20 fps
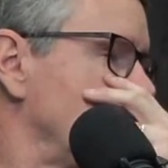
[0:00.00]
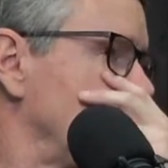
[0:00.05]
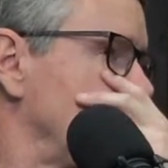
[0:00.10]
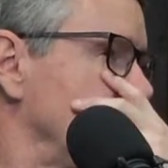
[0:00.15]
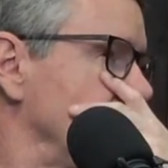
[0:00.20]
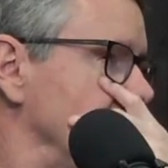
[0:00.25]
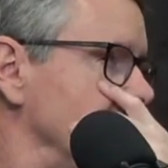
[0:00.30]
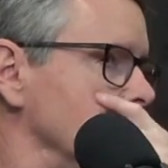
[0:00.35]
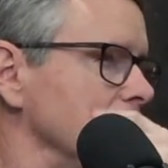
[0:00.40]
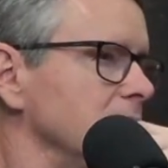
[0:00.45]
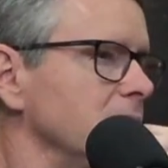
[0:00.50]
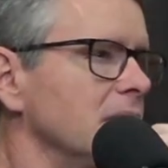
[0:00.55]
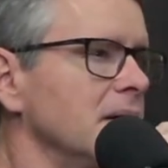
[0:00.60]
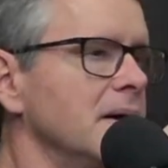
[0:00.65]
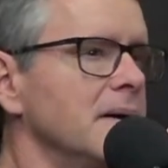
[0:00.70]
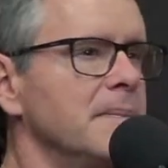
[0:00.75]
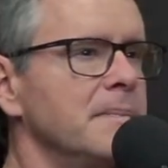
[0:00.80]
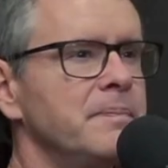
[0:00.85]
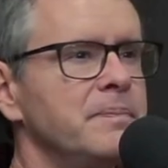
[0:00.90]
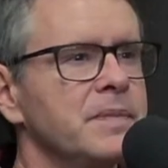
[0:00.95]
Yeah.
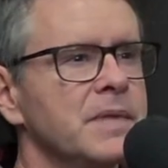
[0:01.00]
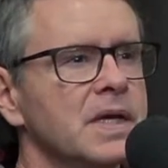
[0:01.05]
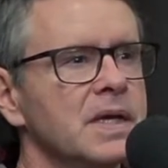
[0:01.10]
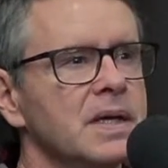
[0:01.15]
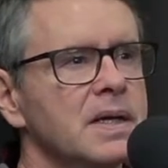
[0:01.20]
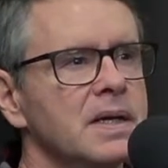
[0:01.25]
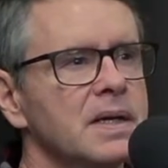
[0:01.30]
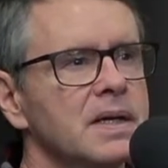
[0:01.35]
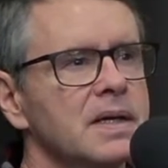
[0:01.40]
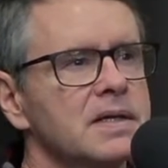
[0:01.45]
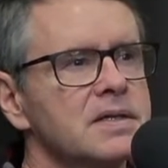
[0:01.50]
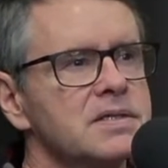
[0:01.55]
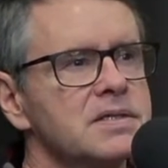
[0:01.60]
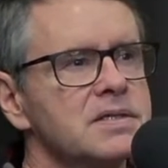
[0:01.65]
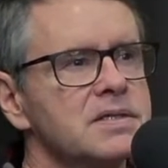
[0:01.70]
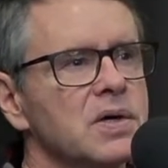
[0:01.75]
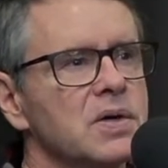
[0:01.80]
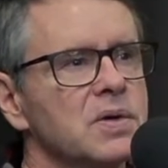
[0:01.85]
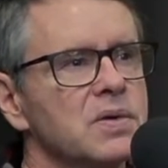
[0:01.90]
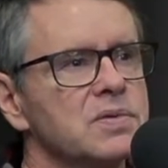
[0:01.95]

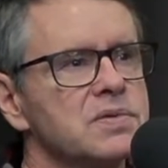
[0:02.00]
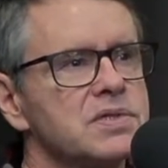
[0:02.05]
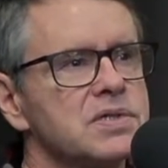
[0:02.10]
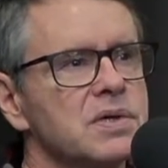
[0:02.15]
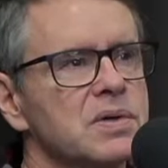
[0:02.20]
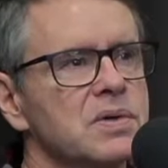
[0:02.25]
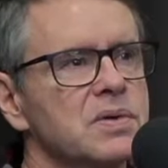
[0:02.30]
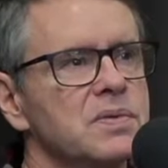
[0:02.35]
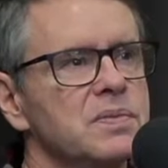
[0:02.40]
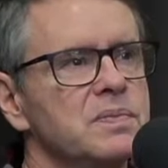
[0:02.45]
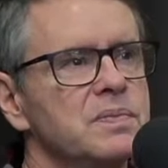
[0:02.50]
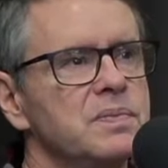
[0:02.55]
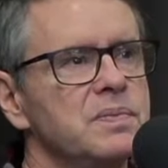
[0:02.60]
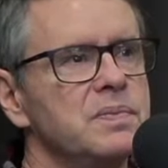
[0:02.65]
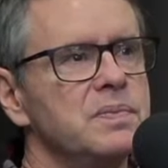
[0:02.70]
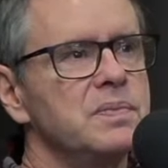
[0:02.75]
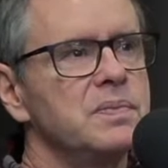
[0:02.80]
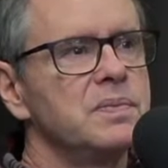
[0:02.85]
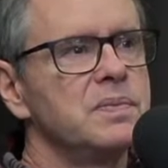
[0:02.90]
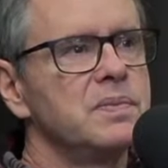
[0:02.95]
So
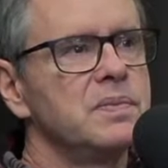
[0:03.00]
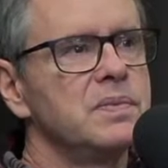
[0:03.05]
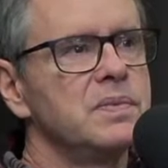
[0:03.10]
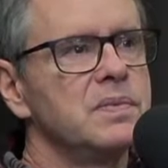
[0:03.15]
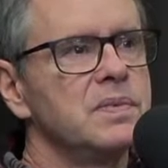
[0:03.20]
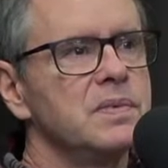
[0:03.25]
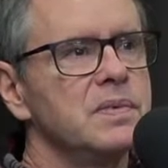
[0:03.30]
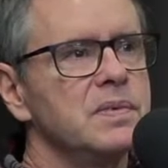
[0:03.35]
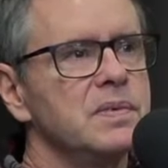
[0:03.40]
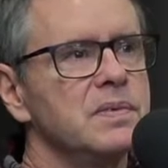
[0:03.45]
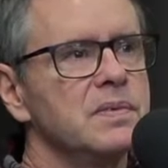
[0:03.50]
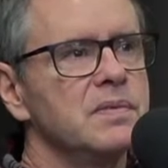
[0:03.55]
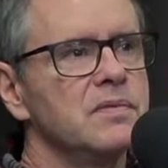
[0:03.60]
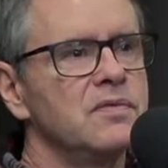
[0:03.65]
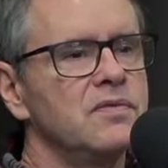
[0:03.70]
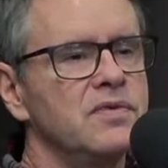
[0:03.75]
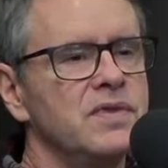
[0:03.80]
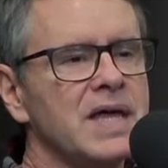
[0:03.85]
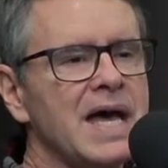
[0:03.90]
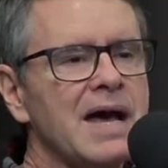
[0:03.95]

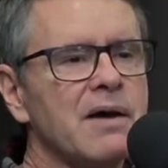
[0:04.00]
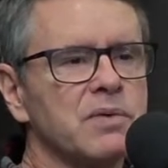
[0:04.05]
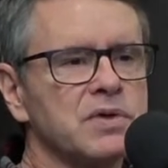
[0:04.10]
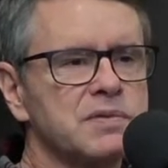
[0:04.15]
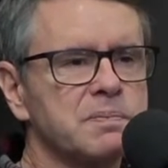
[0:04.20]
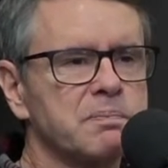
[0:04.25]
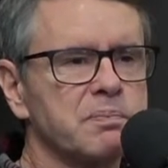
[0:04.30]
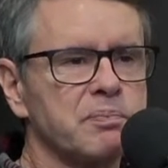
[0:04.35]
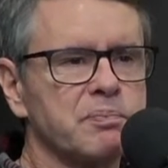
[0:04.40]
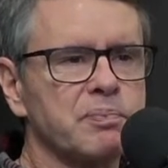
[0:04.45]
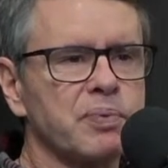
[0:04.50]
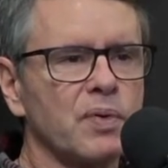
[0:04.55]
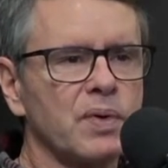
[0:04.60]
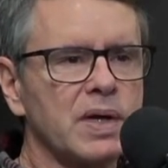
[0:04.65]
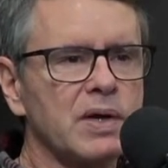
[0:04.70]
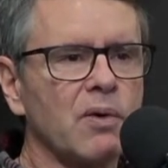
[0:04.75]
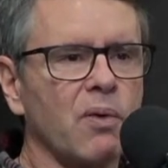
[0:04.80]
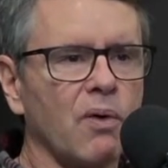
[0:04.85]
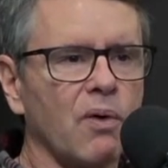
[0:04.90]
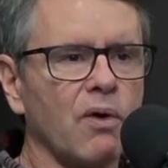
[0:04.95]
that was pretty
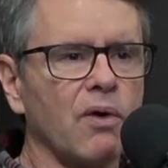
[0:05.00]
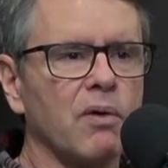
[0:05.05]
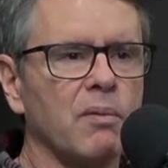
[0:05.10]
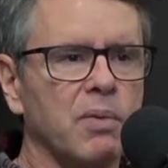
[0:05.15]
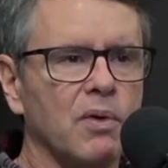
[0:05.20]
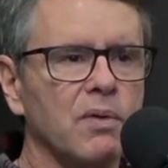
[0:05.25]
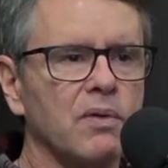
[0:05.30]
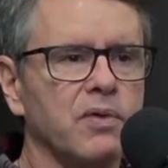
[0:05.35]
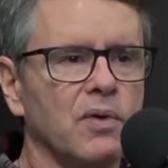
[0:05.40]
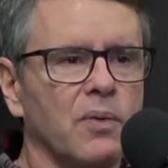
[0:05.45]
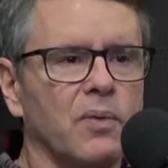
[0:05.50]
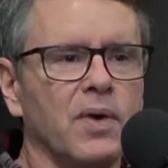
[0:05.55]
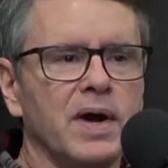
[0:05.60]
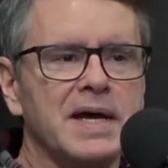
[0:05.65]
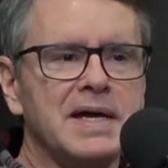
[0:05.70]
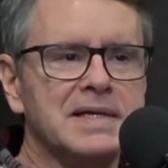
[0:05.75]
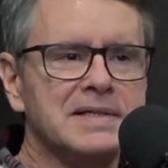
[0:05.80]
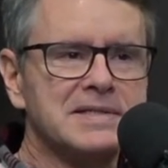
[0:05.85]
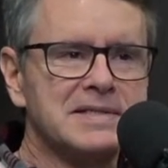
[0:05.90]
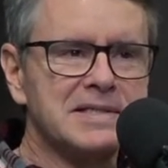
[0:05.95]
horrible, the way
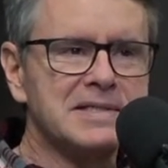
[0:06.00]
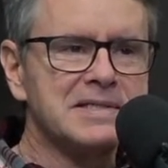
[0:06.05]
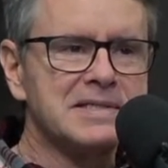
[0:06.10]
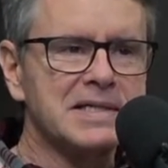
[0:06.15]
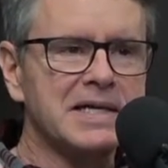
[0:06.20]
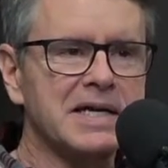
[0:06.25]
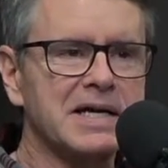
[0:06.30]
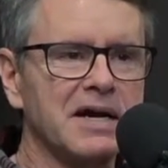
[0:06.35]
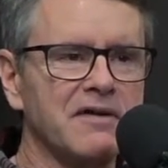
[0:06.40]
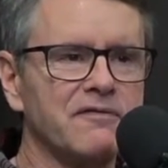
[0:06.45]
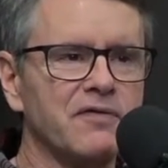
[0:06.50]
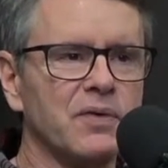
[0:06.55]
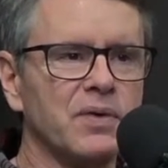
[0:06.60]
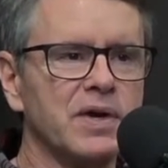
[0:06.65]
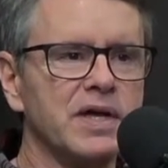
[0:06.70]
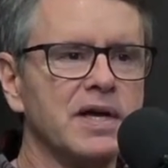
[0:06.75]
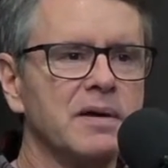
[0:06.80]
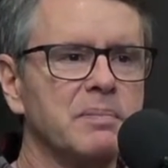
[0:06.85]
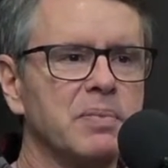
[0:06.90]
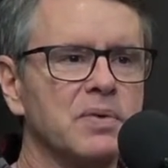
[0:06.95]
NC State got
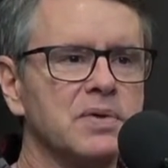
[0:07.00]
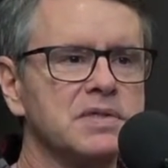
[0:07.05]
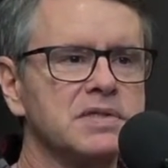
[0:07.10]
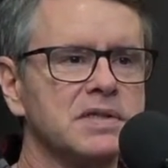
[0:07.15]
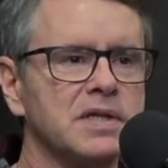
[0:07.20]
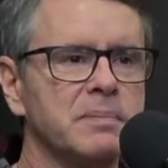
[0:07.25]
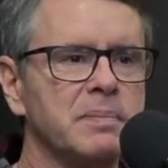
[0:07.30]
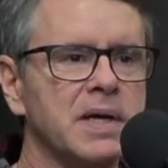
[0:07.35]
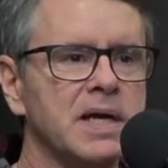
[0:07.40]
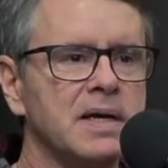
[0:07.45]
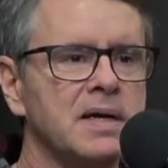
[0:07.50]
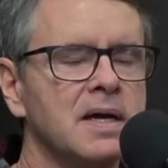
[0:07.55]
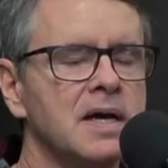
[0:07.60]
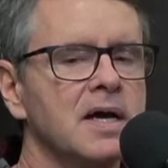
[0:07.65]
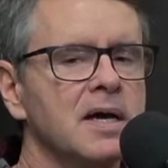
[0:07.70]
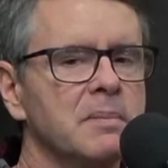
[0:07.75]
48 points in the paint.